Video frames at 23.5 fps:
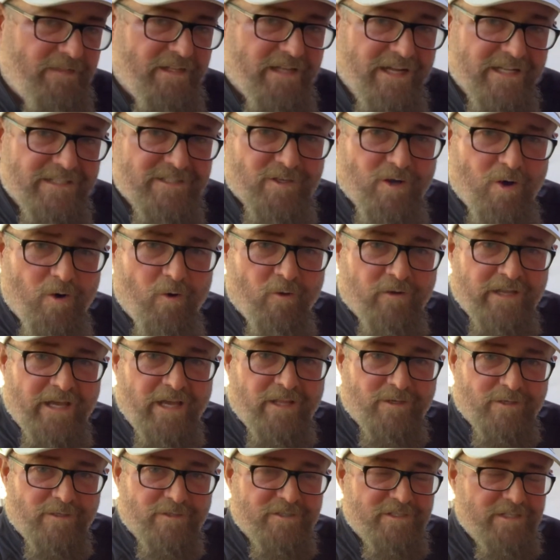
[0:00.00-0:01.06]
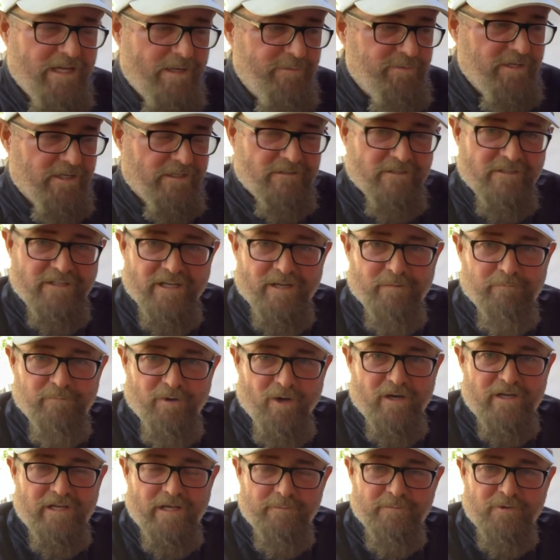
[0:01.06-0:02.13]
That's a whole nother subject in a
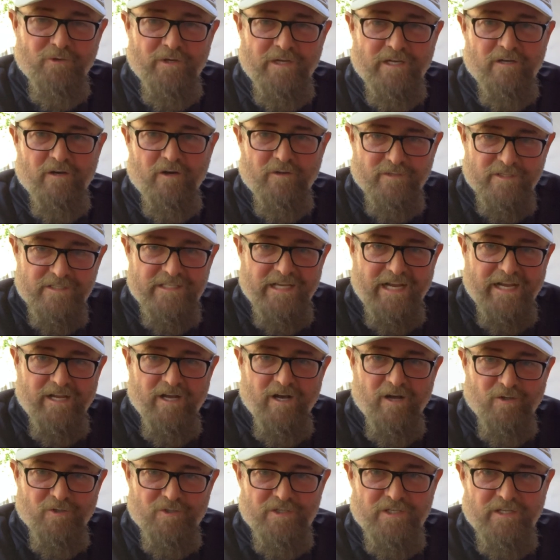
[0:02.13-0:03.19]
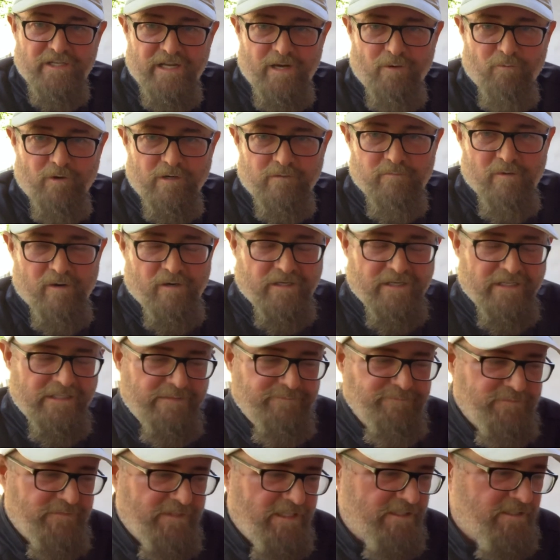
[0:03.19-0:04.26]
book I'm doing called The Psychology of Network Marketing.
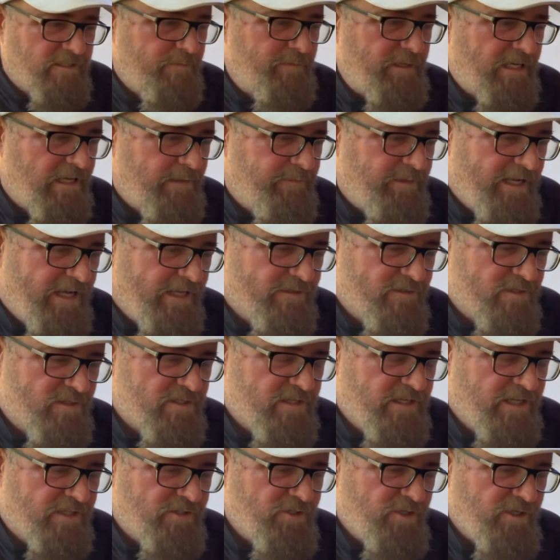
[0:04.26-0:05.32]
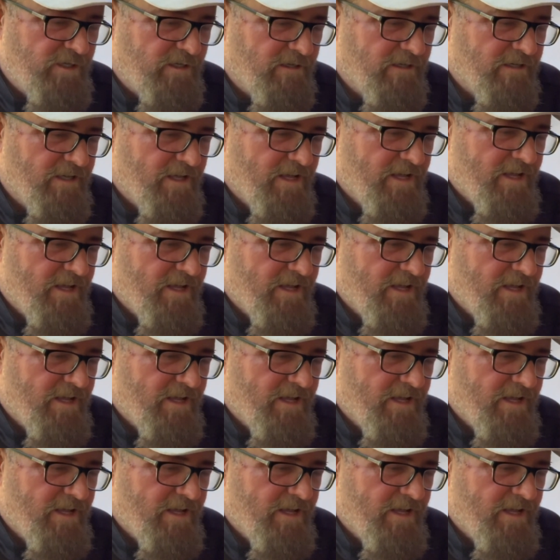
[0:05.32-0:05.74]
That's going to be coming out this next year.